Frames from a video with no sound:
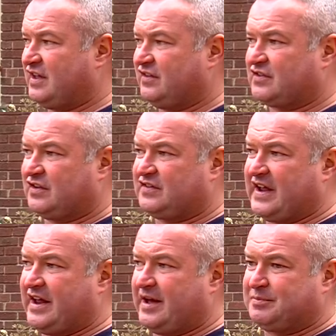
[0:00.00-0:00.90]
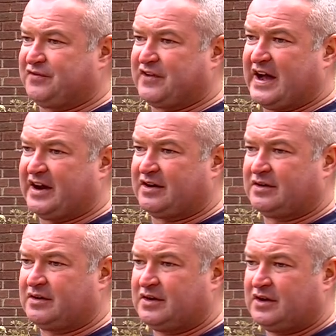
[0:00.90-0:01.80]
that it's going to stand up to fire.
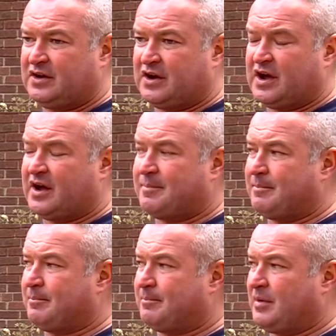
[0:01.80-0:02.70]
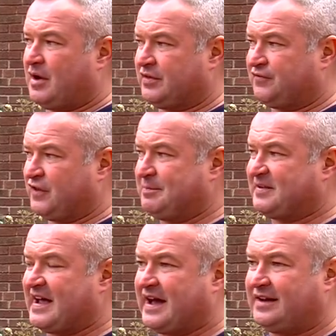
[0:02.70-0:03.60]
Uh, on the flip
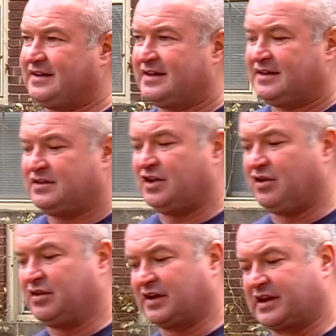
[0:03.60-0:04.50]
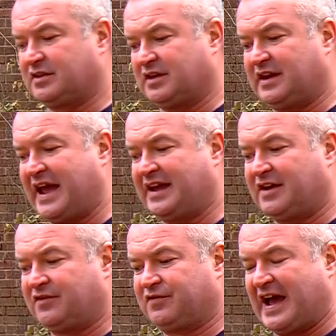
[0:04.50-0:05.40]
side, you know, the, the
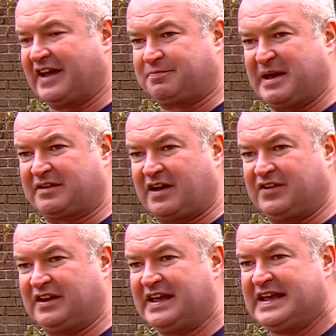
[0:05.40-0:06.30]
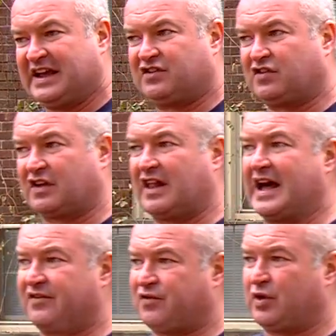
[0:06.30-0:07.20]
negative aspect of it is there's a lot
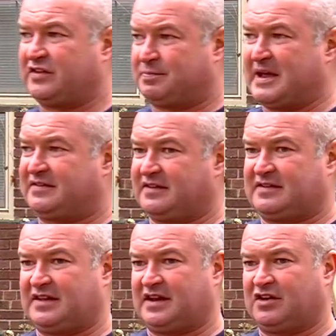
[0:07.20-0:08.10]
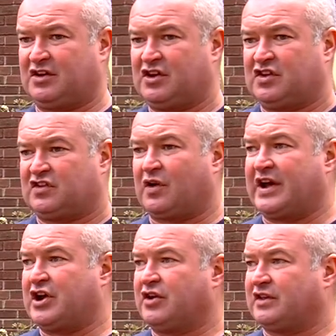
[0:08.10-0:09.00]
of void spaces in there. So I
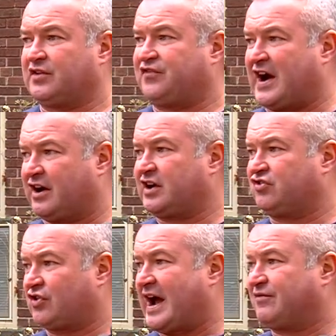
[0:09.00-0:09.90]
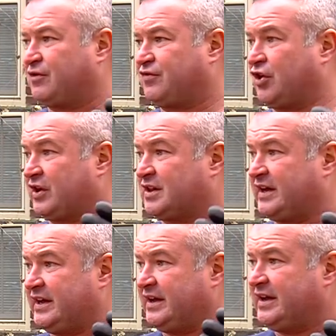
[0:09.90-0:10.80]
know that the fire can travel
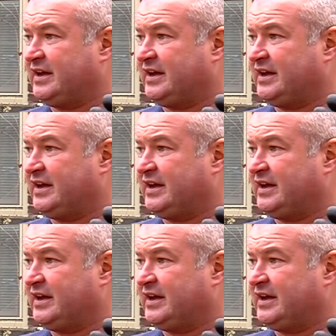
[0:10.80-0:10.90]
vertically